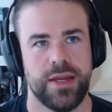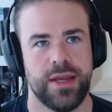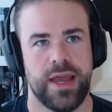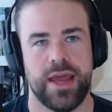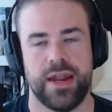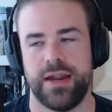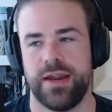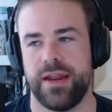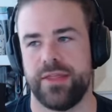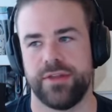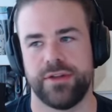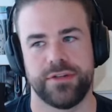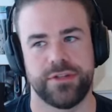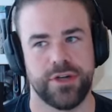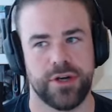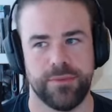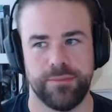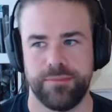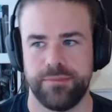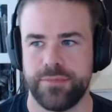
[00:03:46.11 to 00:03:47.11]
had another
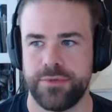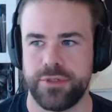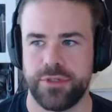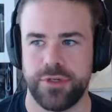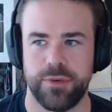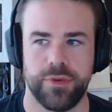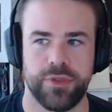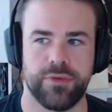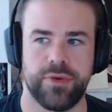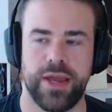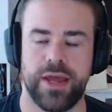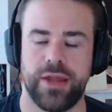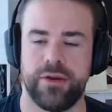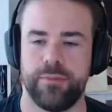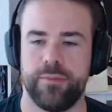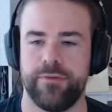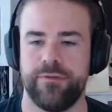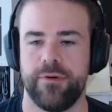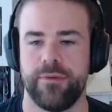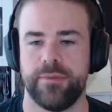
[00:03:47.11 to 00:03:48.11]
top 200 or
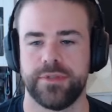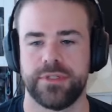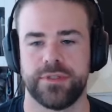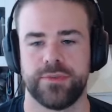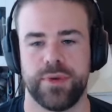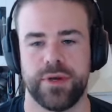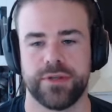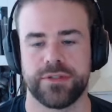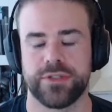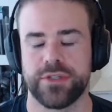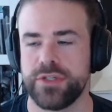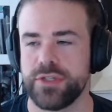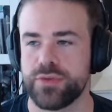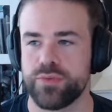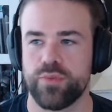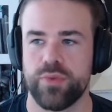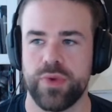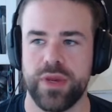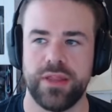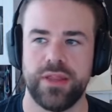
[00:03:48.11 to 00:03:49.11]
300 performance as well. So just
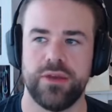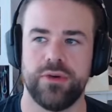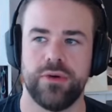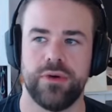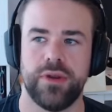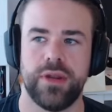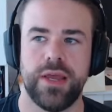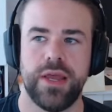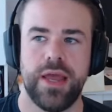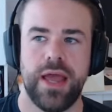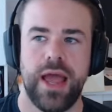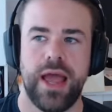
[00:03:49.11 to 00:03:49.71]
really good.